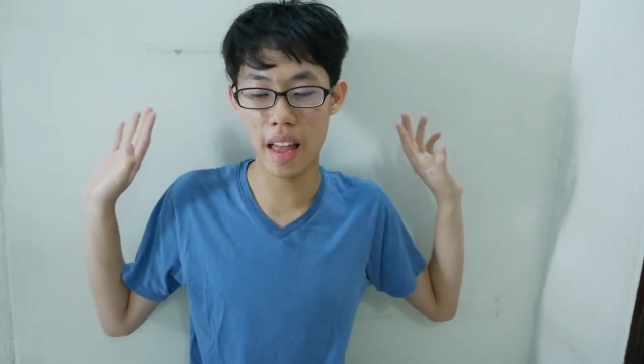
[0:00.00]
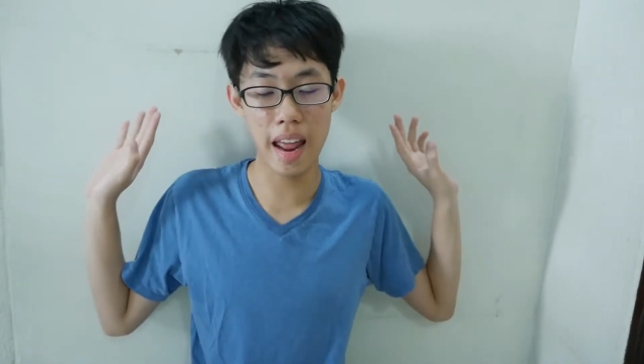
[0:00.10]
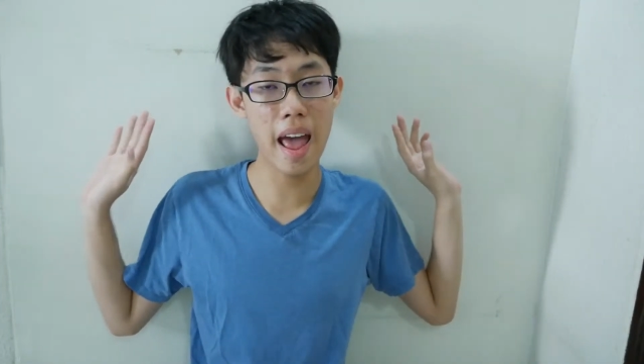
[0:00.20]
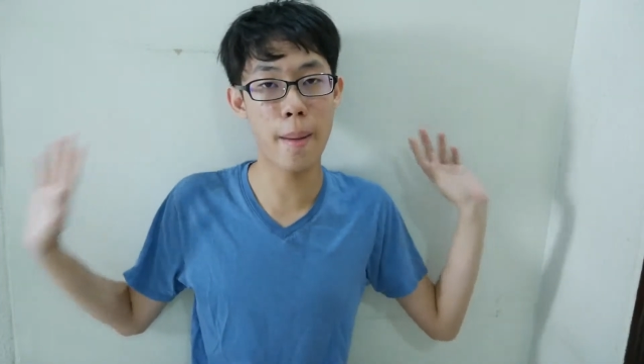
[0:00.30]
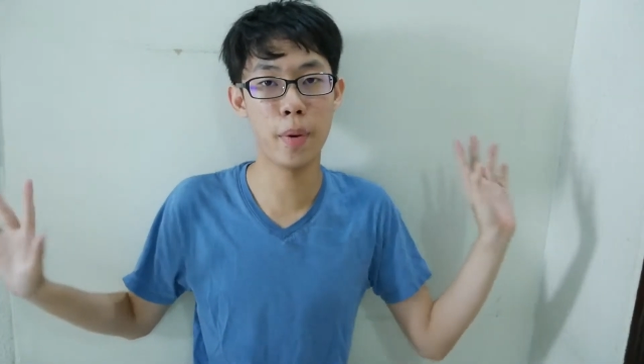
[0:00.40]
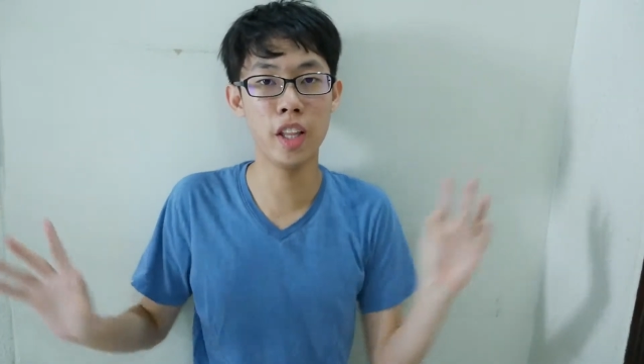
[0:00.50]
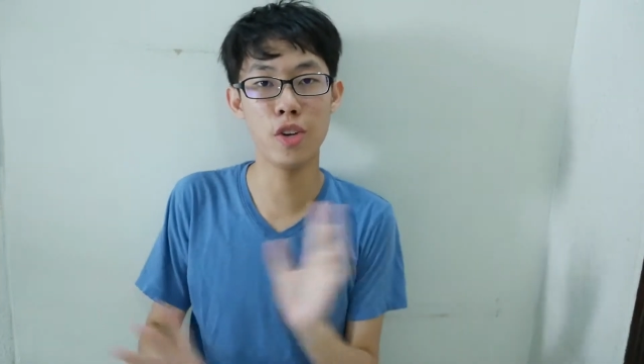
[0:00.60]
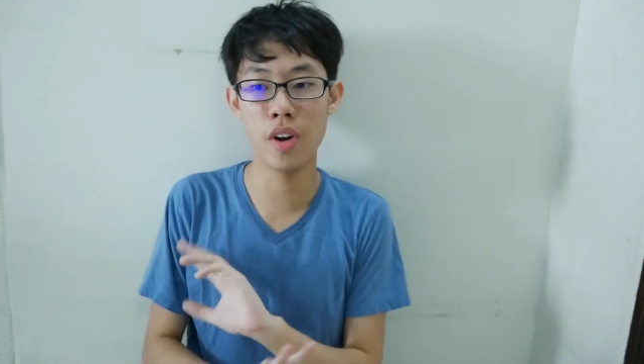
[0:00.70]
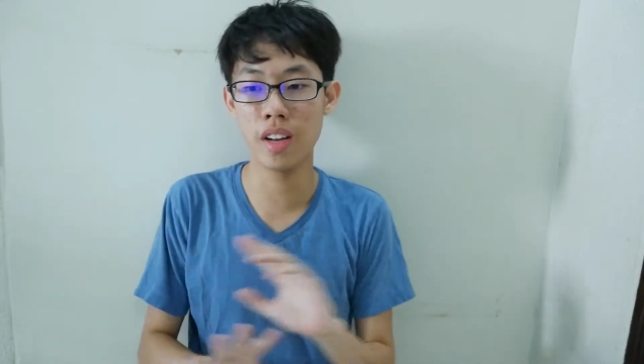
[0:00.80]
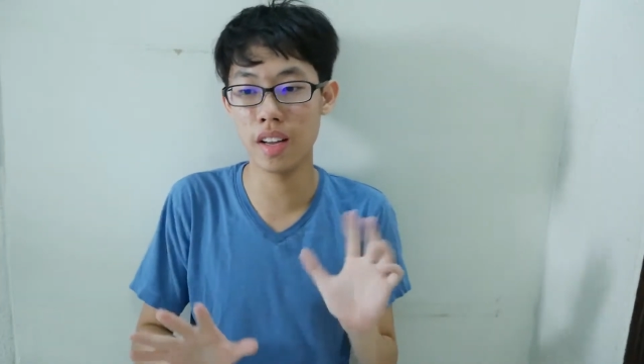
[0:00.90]
that happened
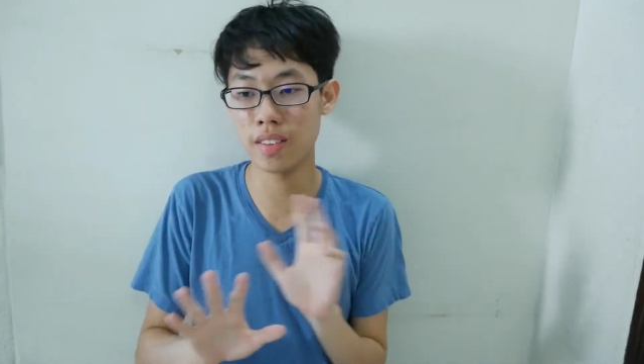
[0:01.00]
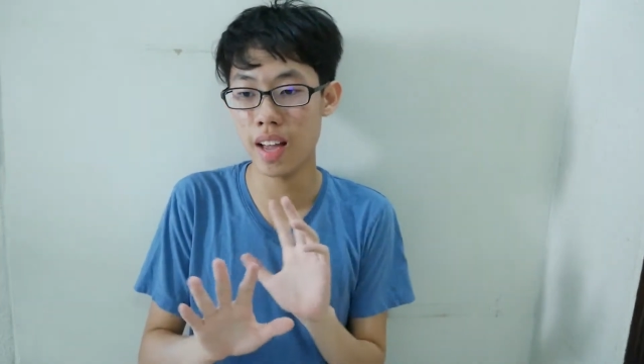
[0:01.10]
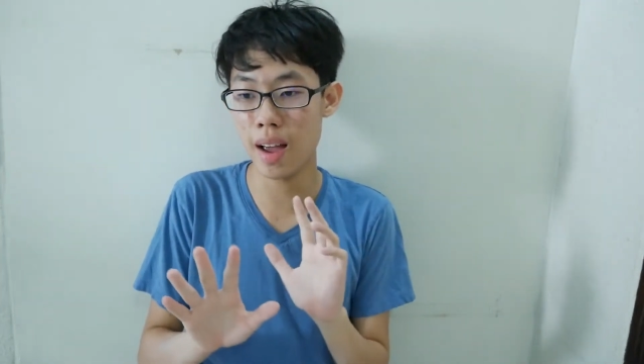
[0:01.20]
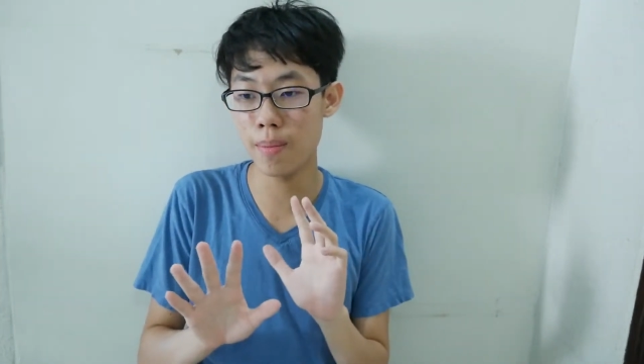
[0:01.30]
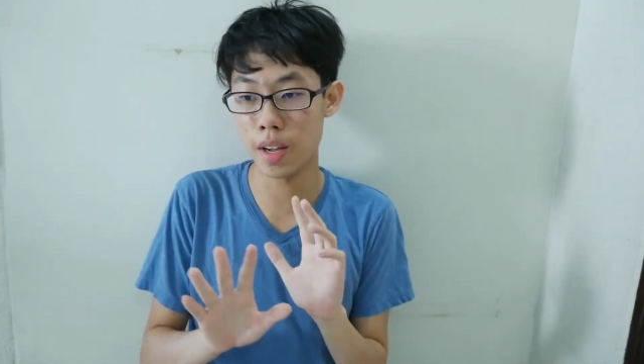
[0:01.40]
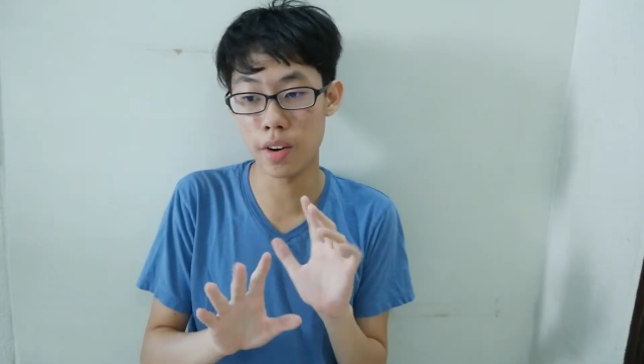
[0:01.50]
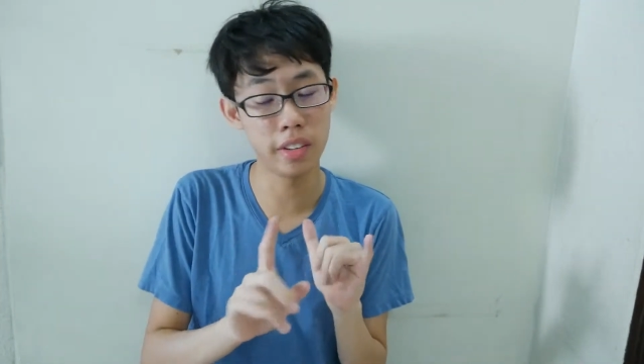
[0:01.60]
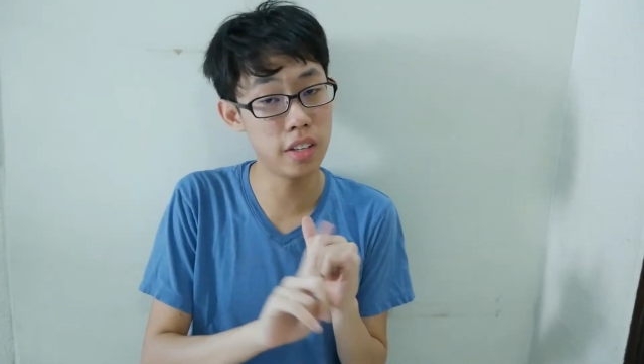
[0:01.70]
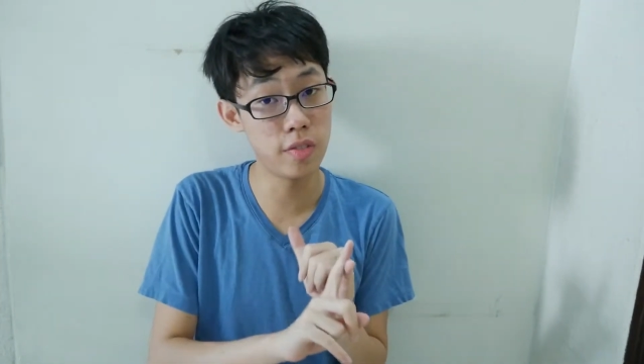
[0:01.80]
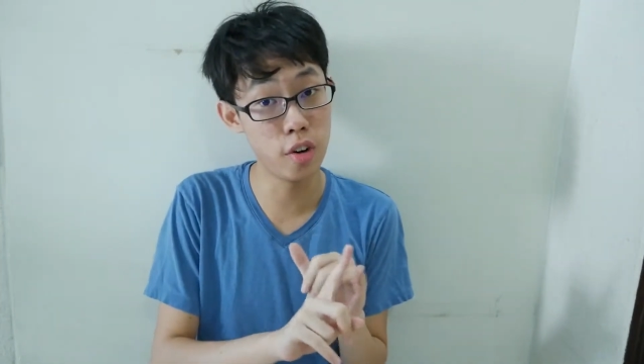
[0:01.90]
during this time
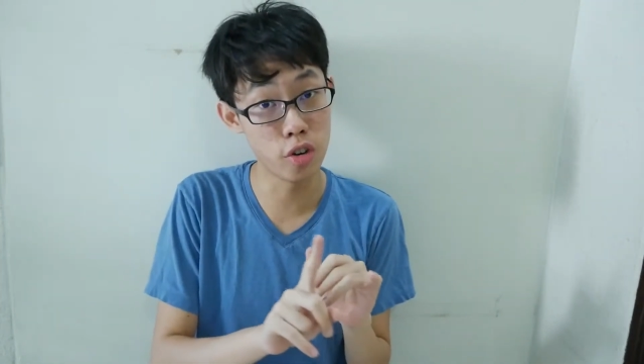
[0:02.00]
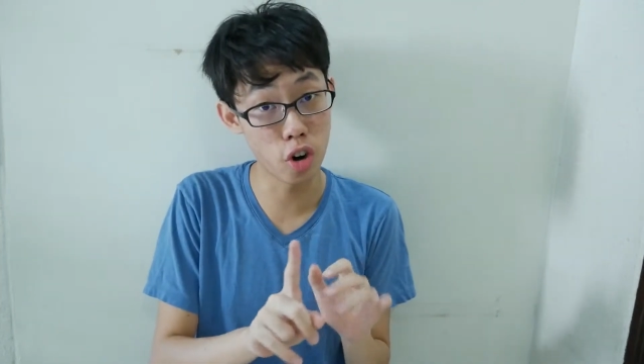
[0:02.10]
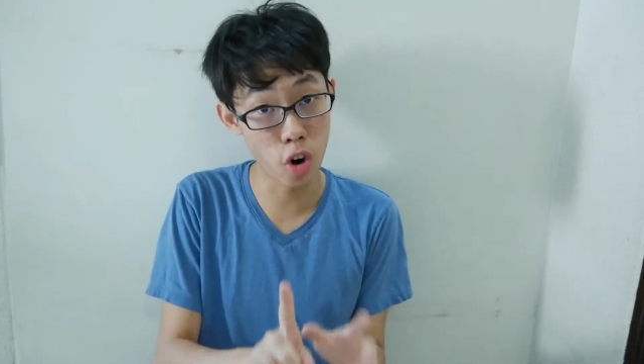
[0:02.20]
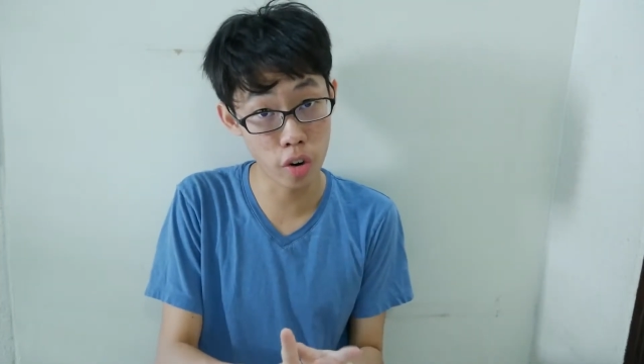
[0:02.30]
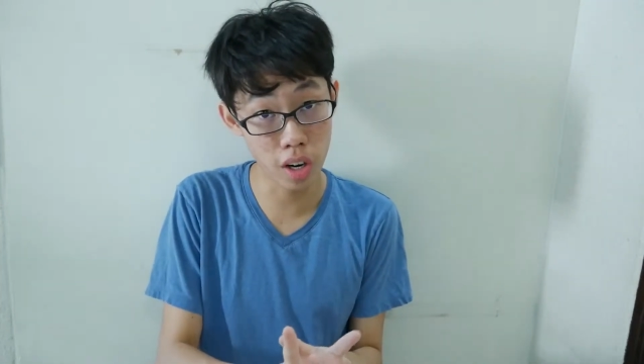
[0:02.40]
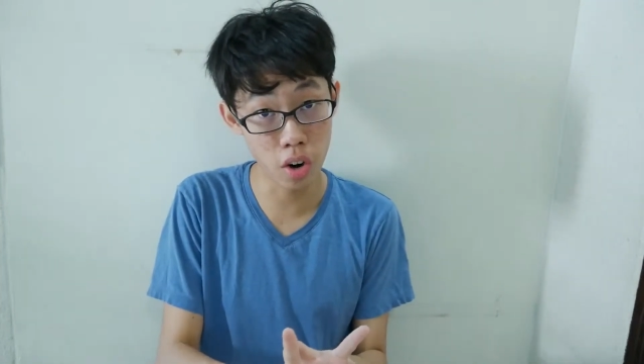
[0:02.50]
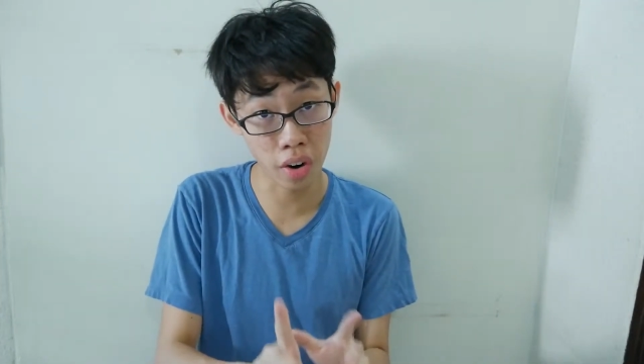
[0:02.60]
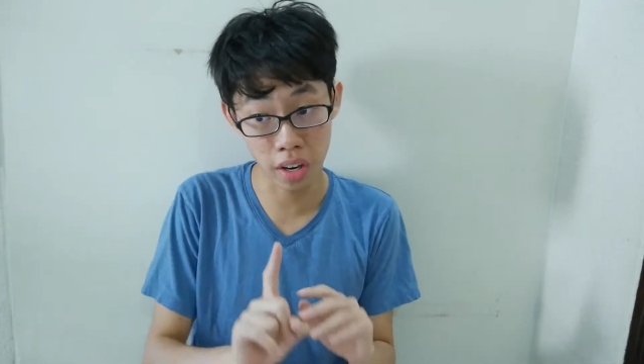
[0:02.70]
because this video is already long